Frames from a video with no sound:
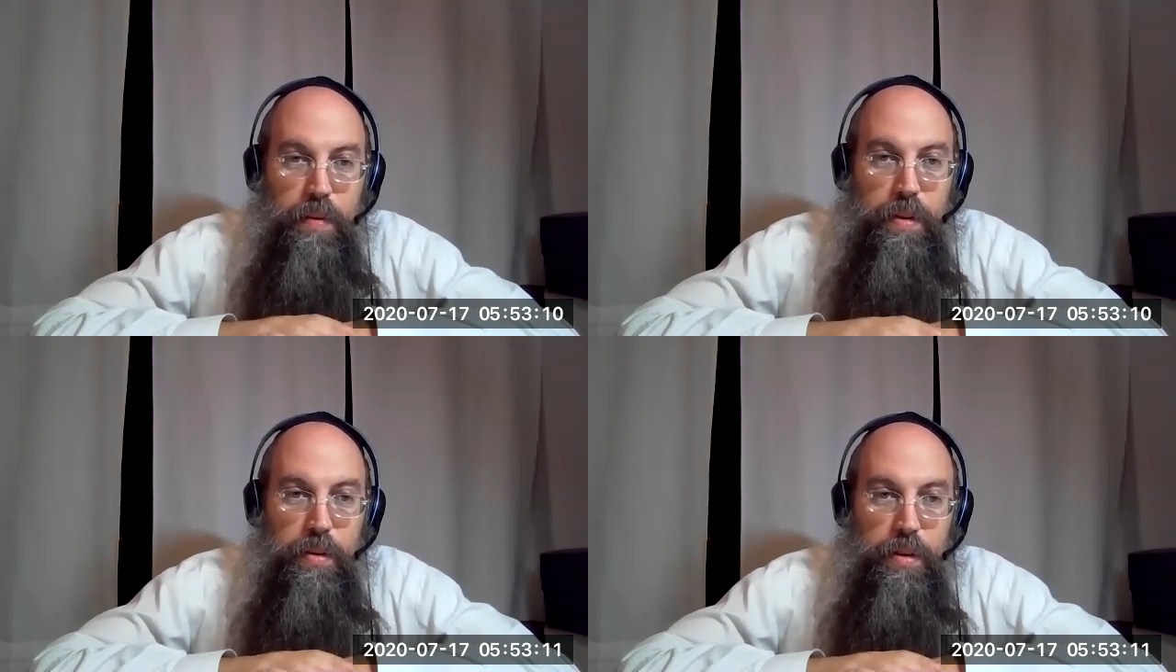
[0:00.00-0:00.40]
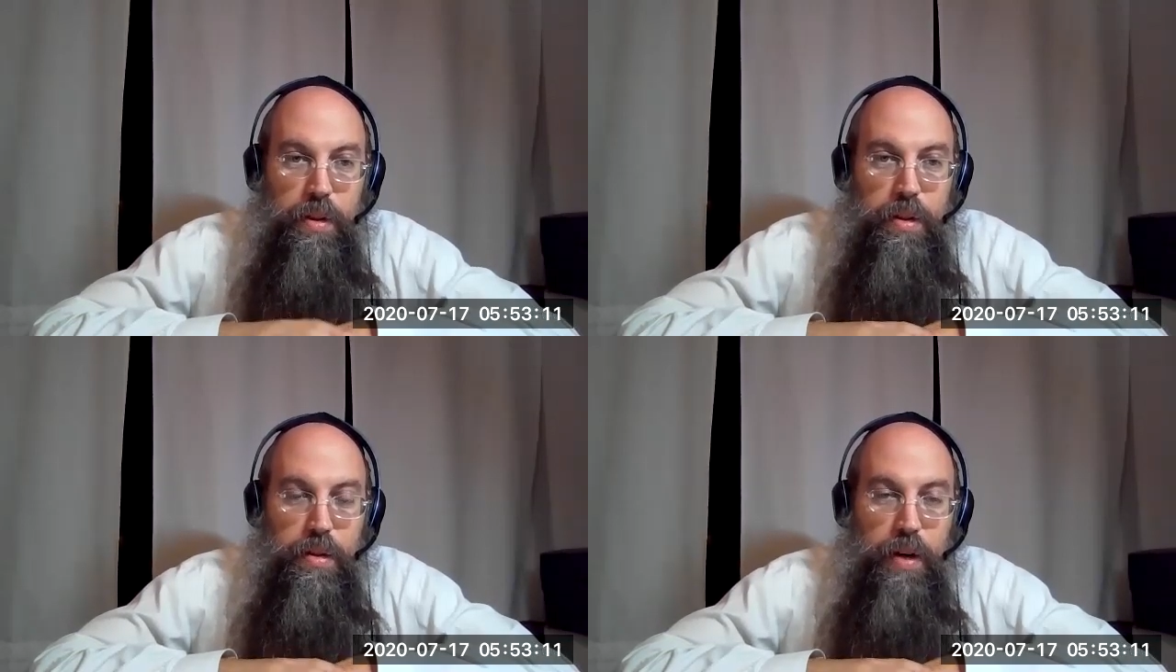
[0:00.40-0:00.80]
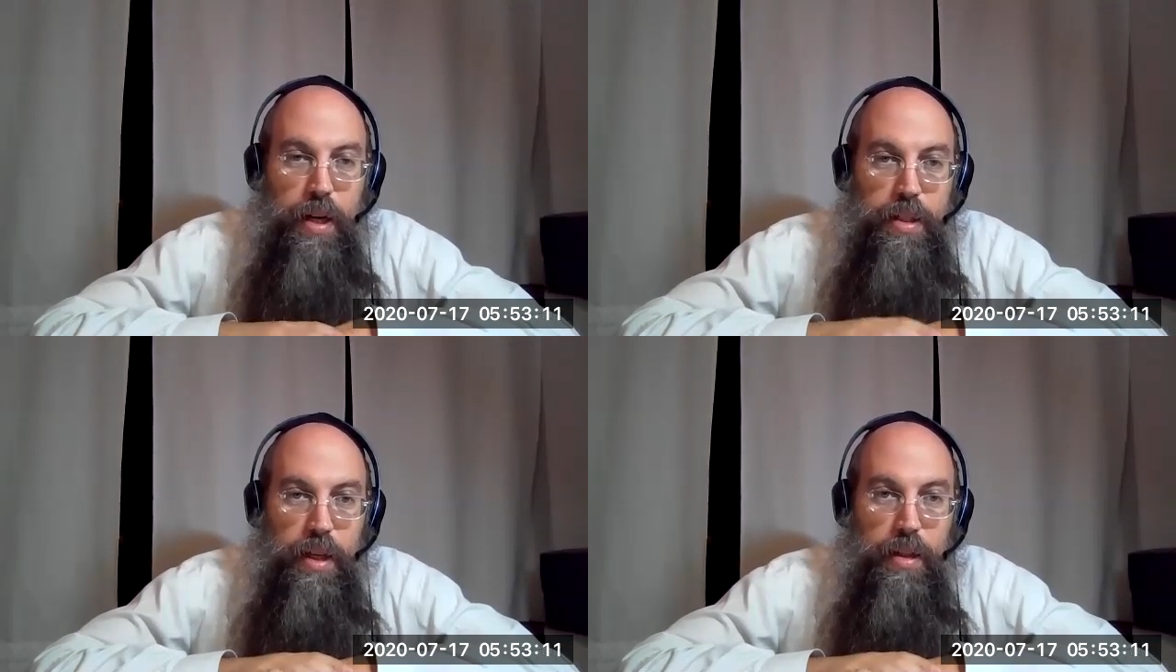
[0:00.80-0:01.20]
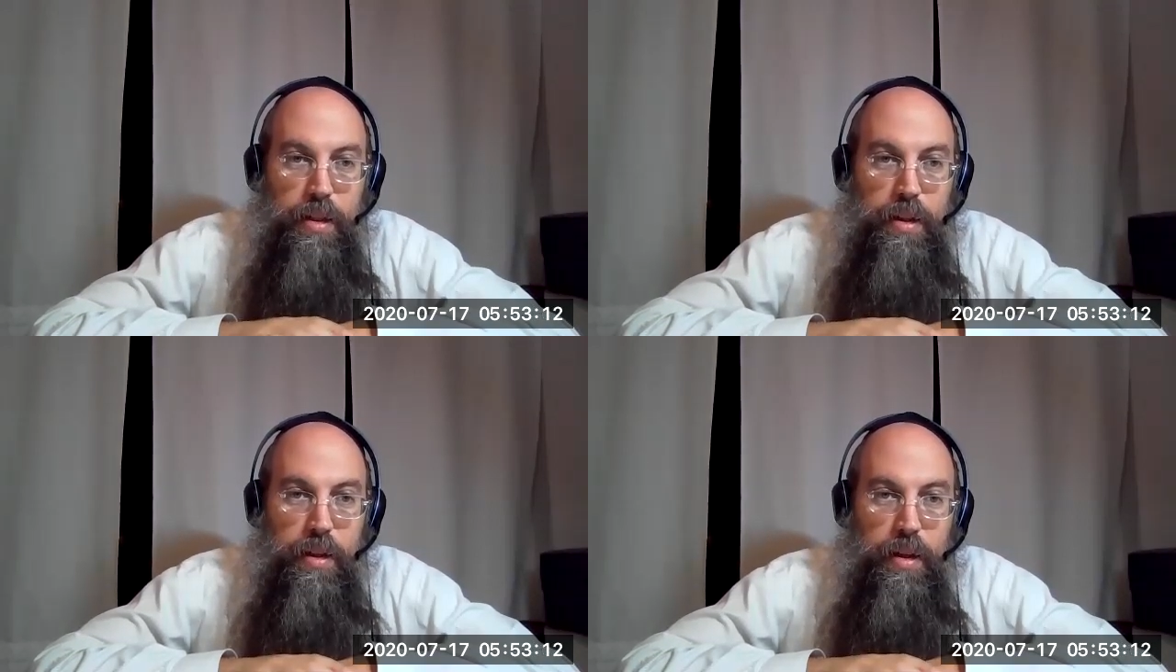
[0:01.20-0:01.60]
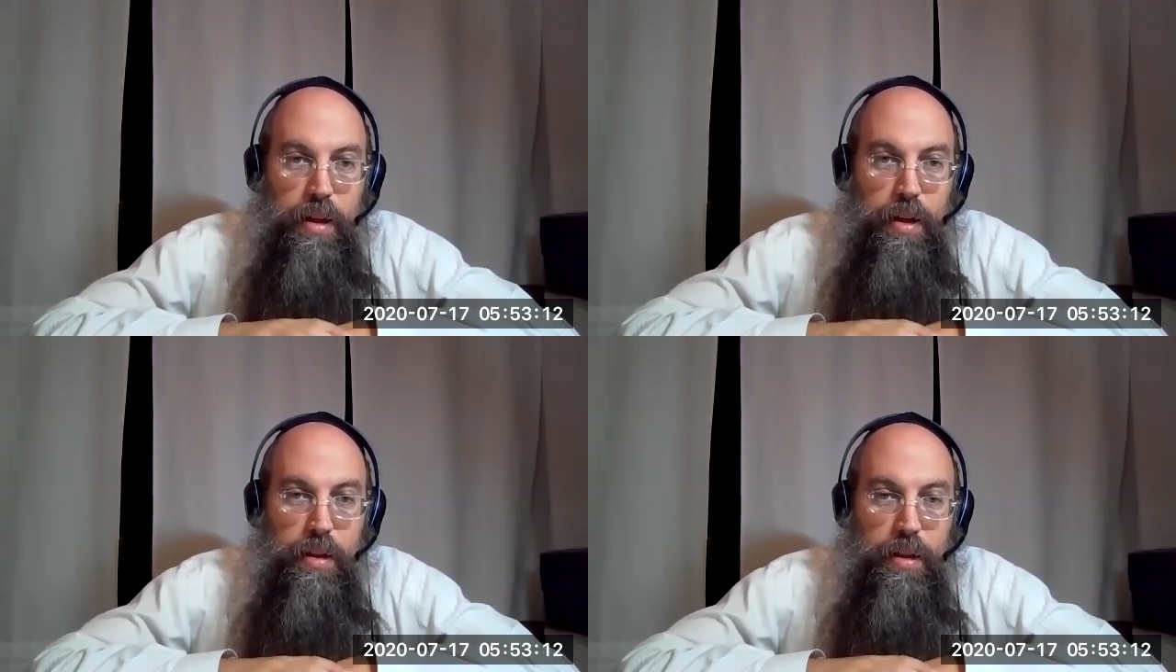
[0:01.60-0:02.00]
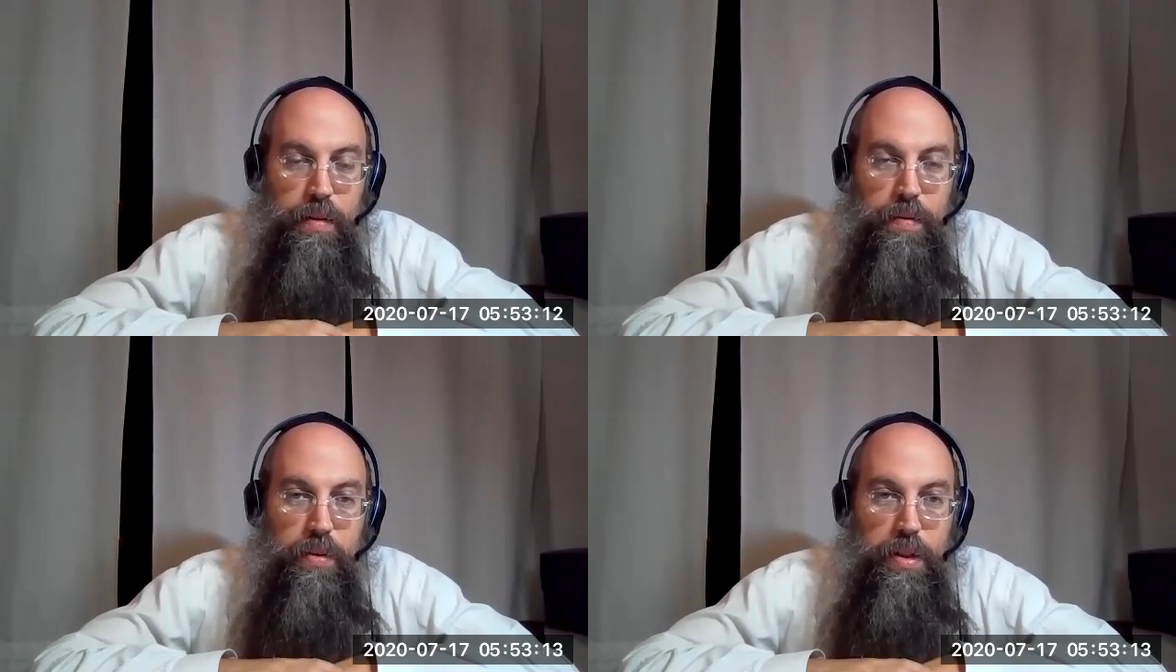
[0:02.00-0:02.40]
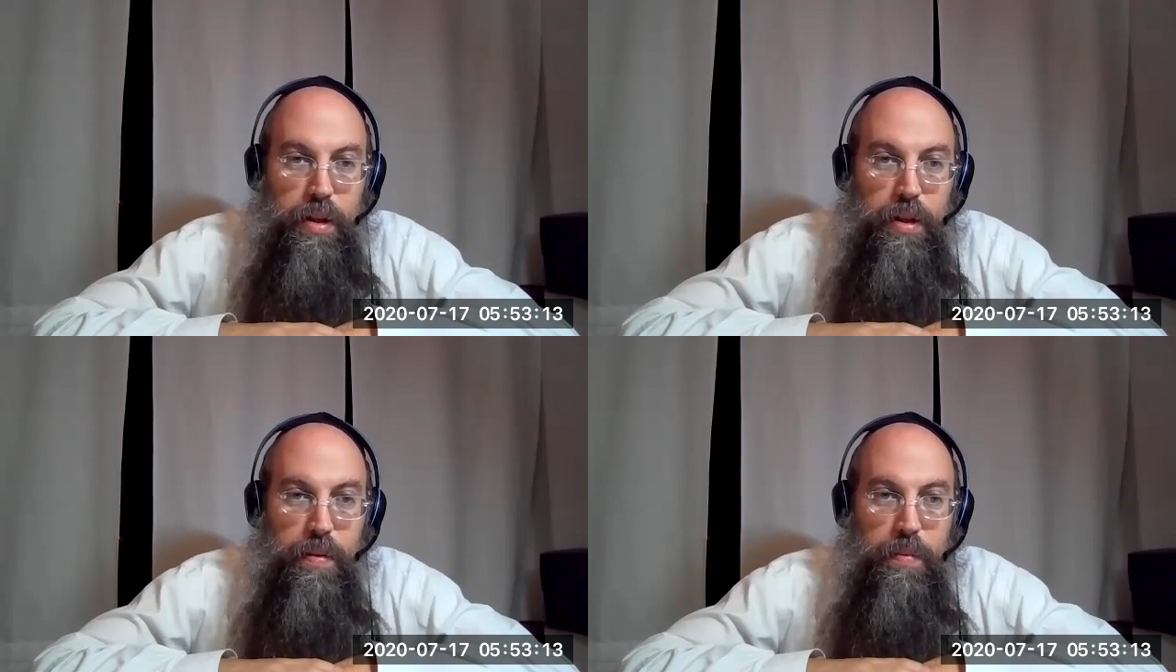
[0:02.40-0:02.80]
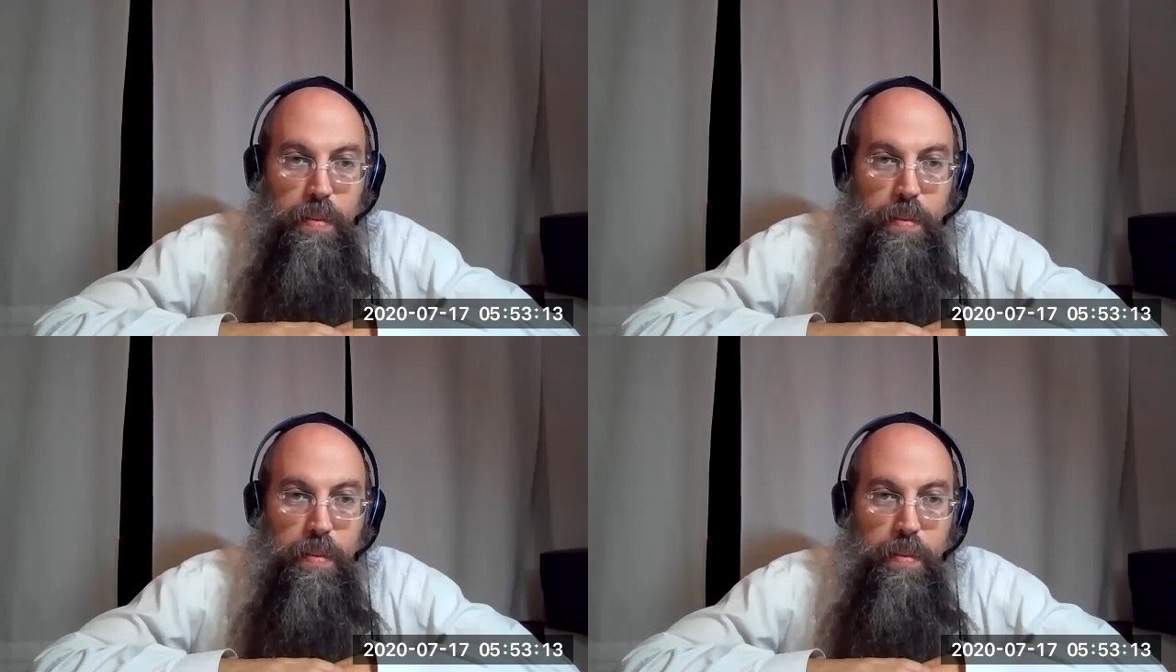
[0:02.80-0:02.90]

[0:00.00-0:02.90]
even though there's tsaras on the, on the foreskin.